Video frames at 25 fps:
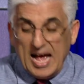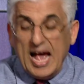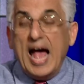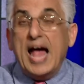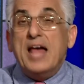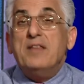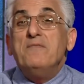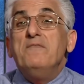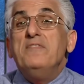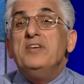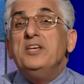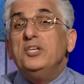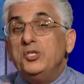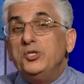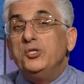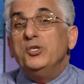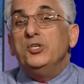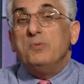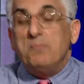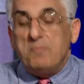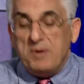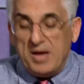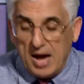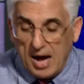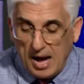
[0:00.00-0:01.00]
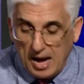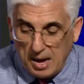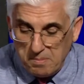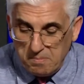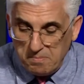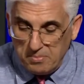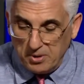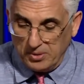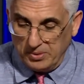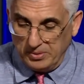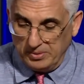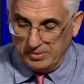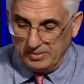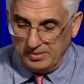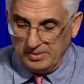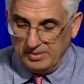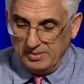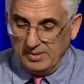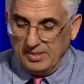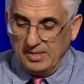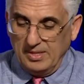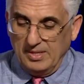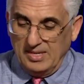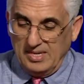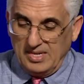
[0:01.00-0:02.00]
and we should be humble,
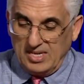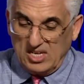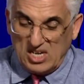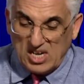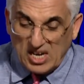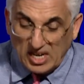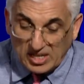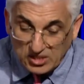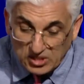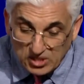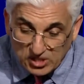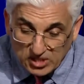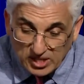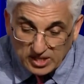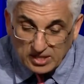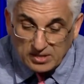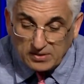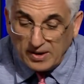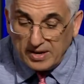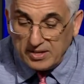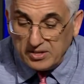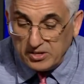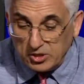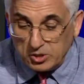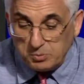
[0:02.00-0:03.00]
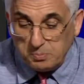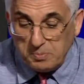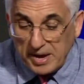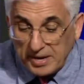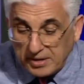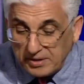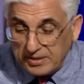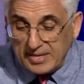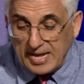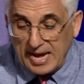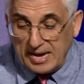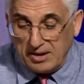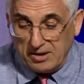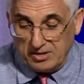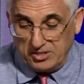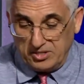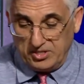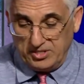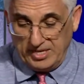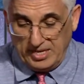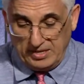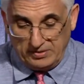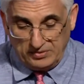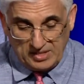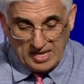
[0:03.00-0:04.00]
consider others better than
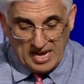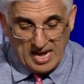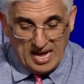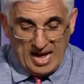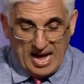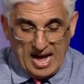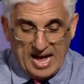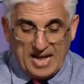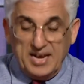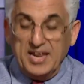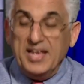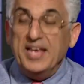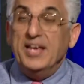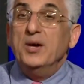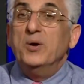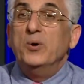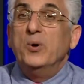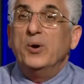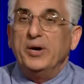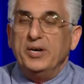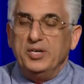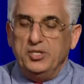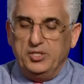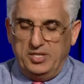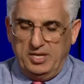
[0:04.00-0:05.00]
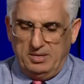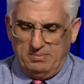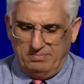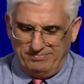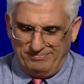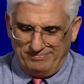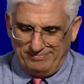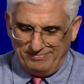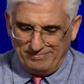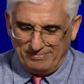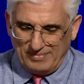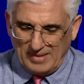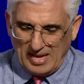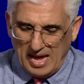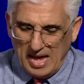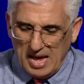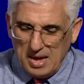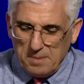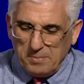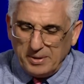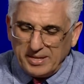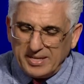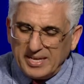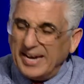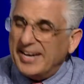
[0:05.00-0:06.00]
ourselves and encourage them.
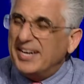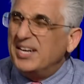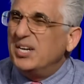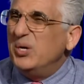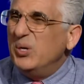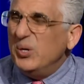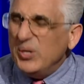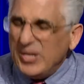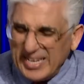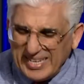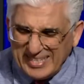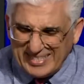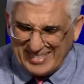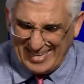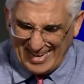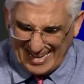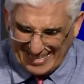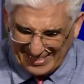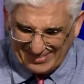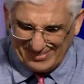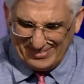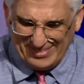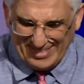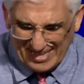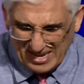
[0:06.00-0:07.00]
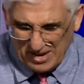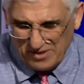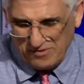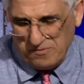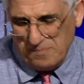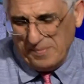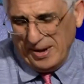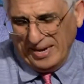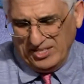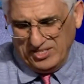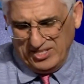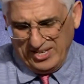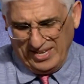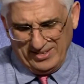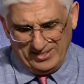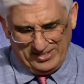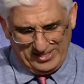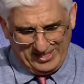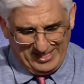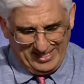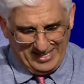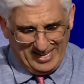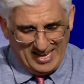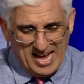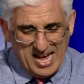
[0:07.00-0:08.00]
But I couldn't get rid of my
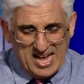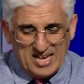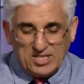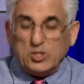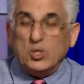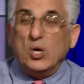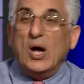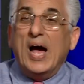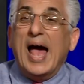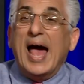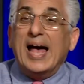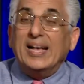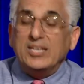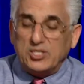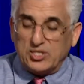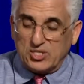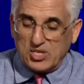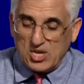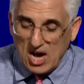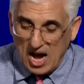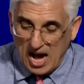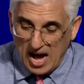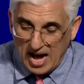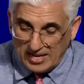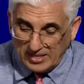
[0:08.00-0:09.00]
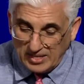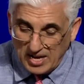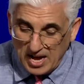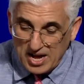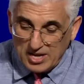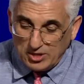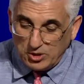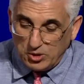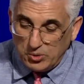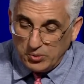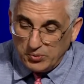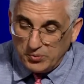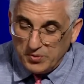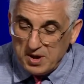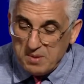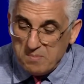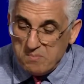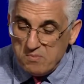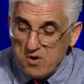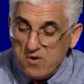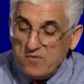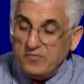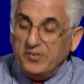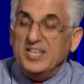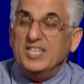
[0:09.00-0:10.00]
jealousy. So I asked God to
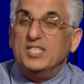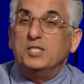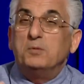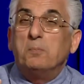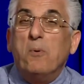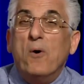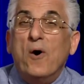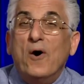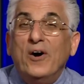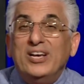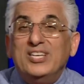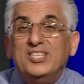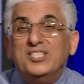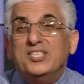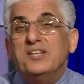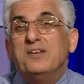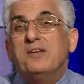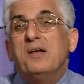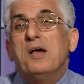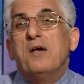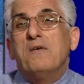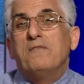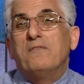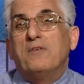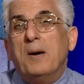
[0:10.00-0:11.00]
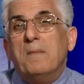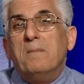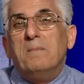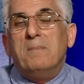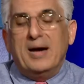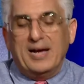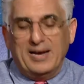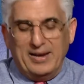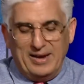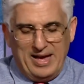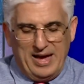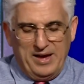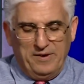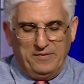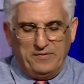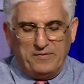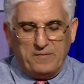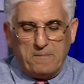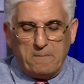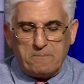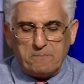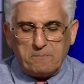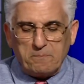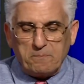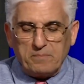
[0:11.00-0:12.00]
remove this poison from my life.
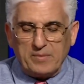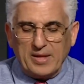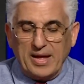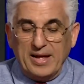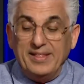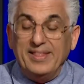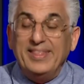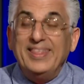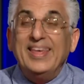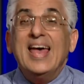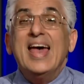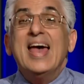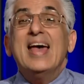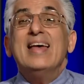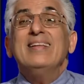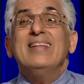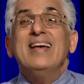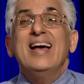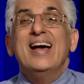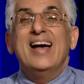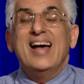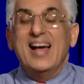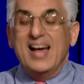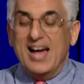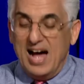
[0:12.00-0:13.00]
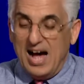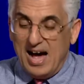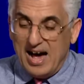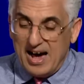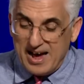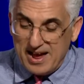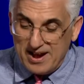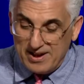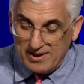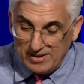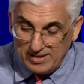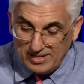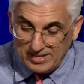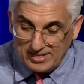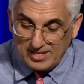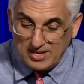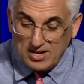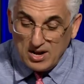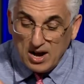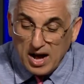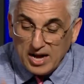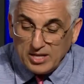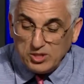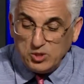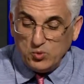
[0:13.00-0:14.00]
Then I heard
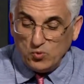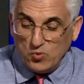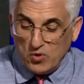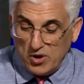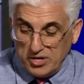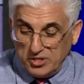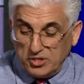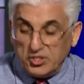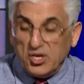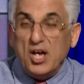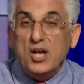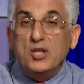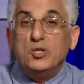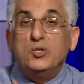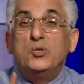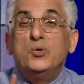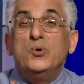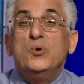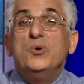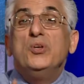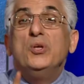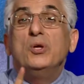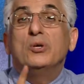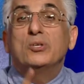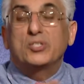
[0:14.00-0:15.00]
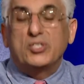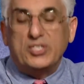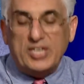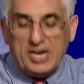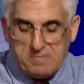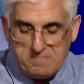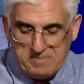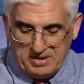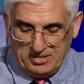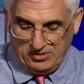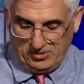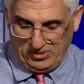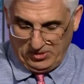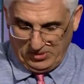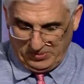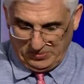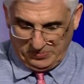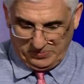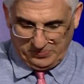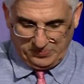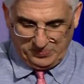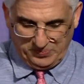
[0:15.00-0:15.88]
God's voice through your sermons